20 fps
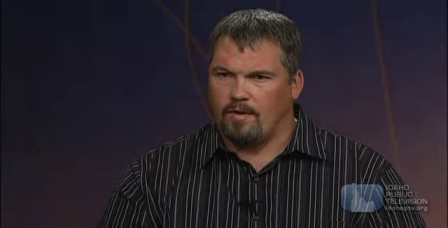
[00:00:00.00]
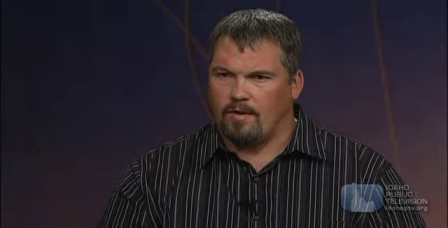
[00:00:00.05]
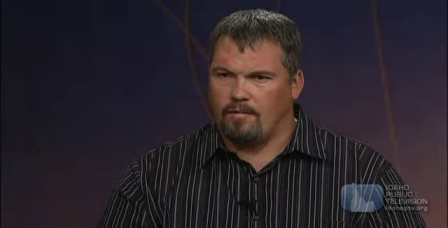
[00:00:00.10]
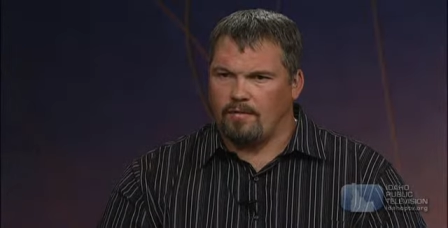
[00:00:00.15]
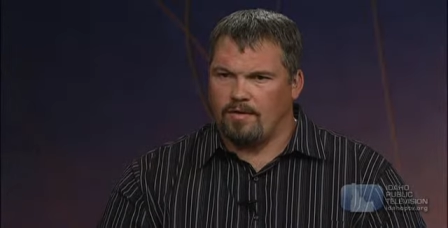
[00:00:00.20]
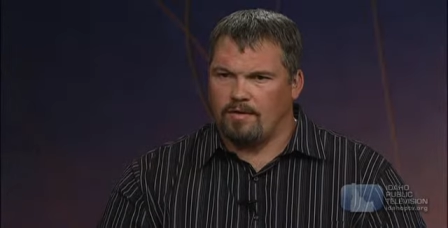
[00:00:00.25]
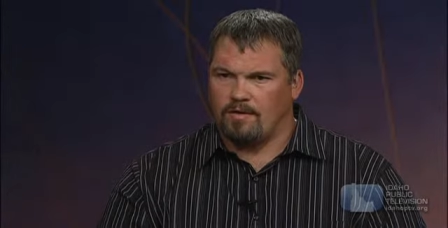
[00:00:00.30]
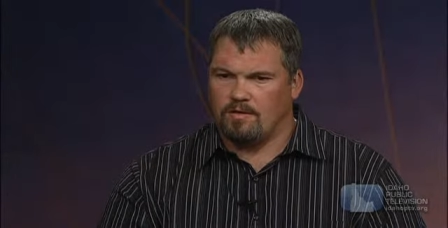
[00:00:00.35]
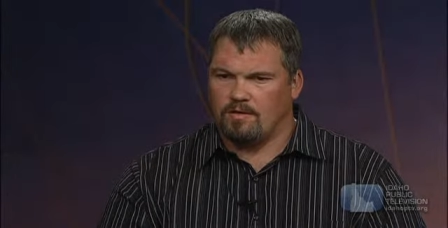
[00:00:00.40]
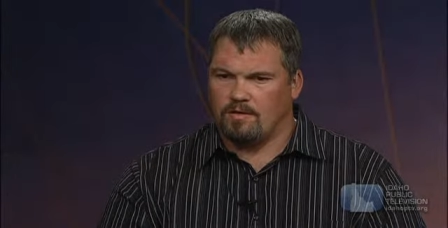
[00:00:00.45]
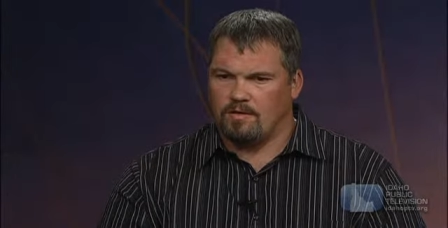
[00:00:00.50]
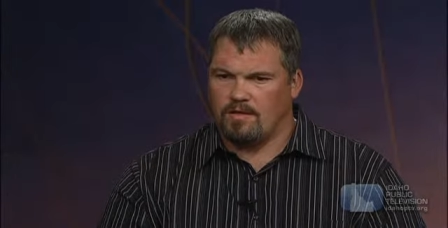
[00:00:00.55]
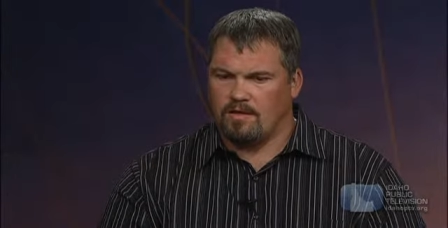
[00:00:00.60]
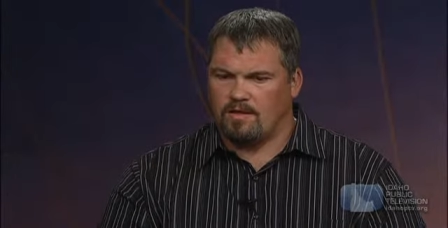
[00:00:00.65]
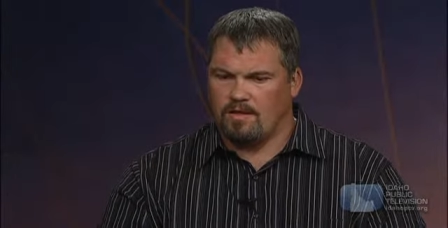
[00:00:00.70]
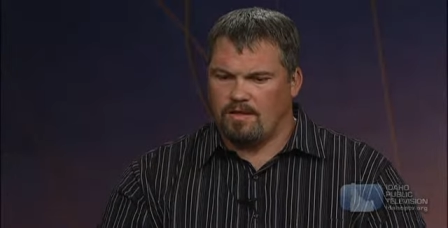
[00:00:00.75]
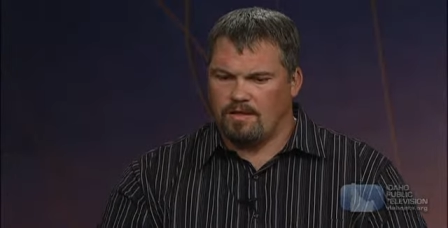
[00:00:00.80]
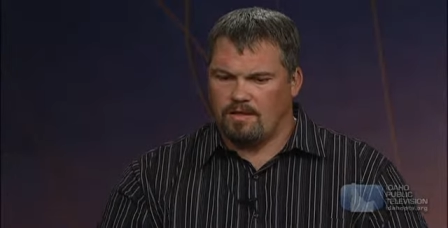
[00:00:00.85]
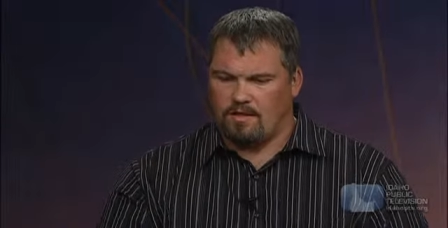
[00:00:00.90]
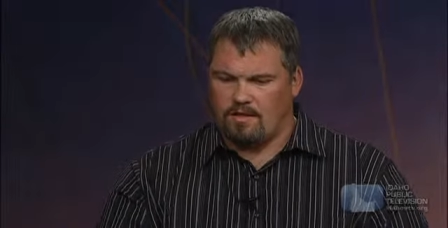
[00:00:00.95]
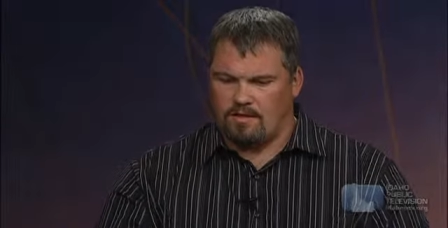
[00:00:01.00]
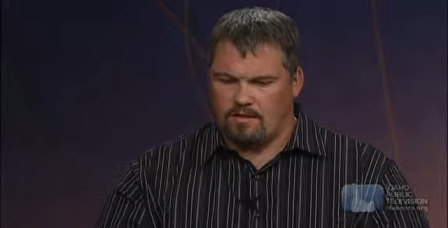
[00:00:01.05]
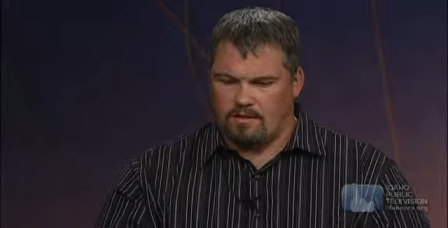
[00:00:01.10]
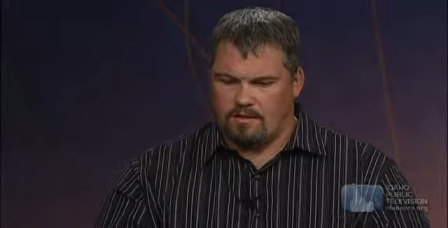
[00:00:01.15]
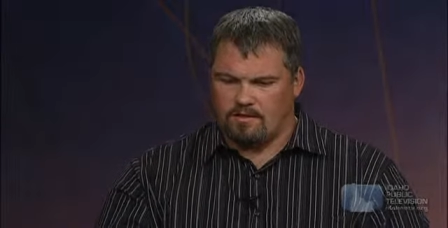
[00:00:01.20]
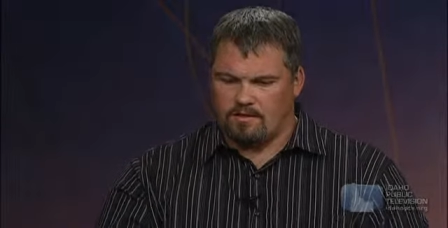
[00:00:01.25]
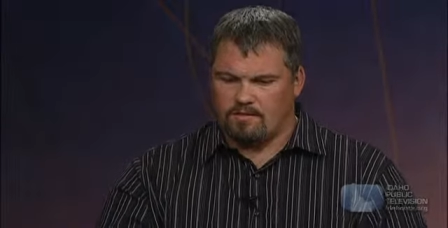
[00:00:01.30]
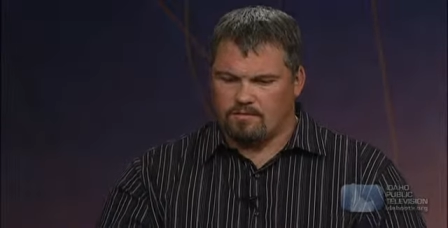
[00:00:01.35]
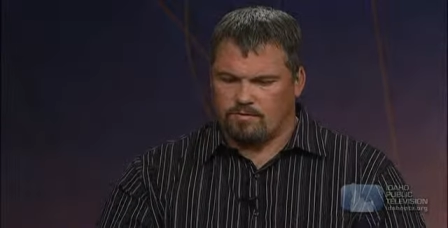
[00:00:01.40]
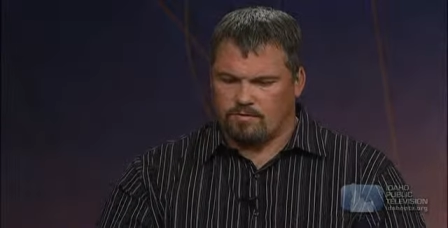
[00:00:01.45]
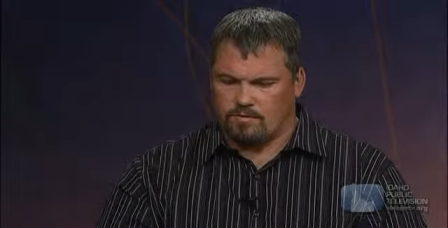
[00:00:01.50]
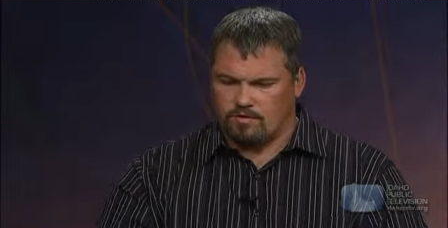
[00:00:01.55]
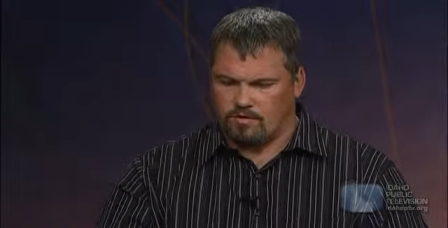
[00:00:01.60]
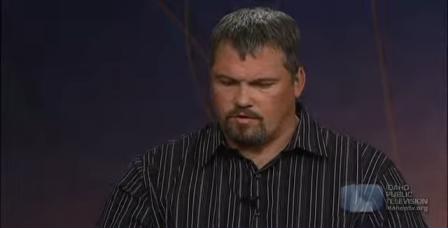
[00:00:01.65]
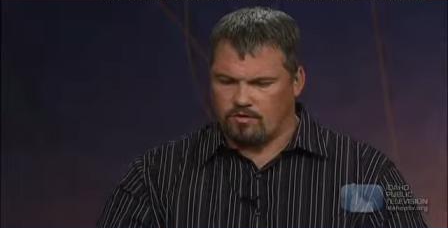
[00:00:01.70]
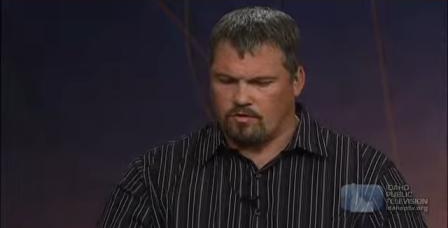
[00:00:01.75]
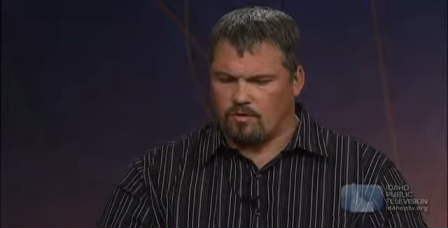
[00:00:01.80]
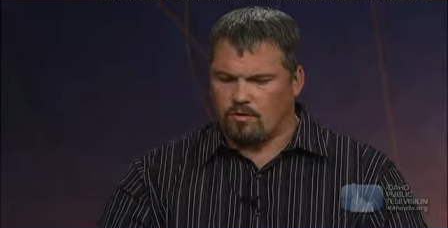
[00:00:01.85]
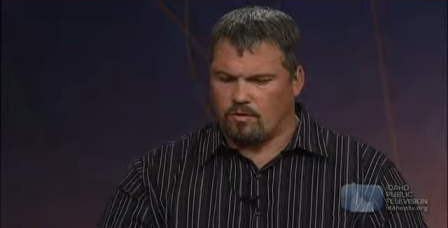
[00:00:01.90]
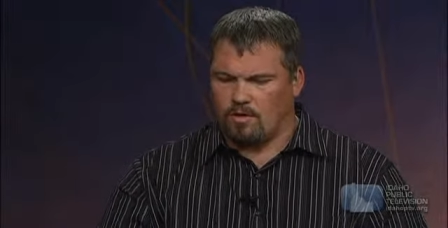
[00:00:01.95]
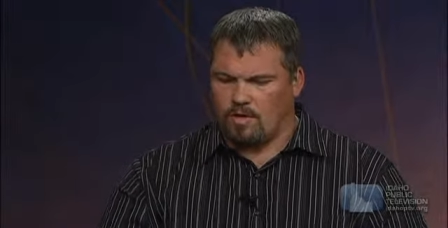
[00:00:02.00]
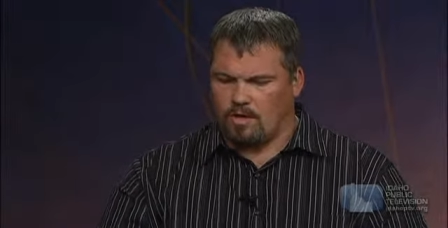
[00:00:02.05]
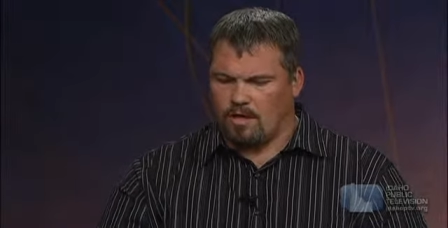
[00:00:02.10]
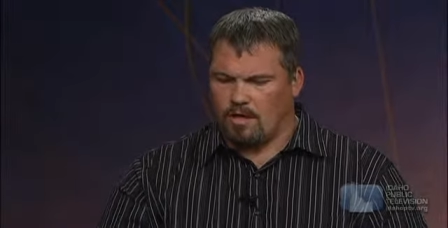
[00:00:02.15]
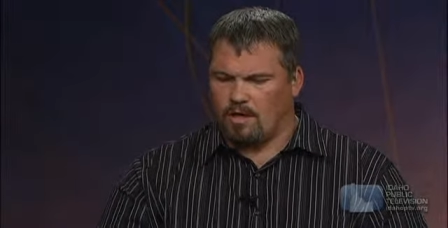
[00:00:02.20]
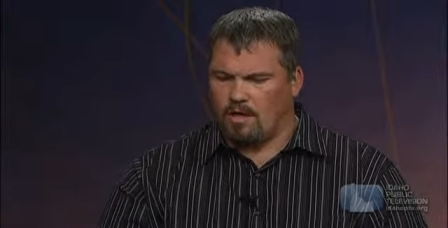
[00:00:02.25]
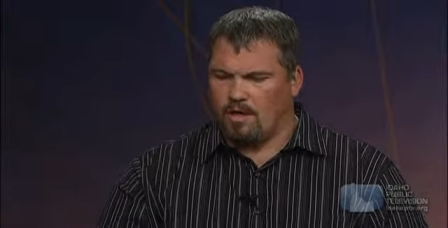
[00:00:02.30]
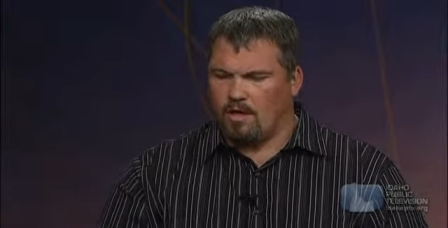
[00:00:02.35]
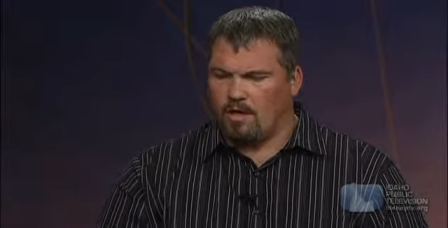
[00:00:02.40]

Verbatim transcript: I mean, to think that this was a story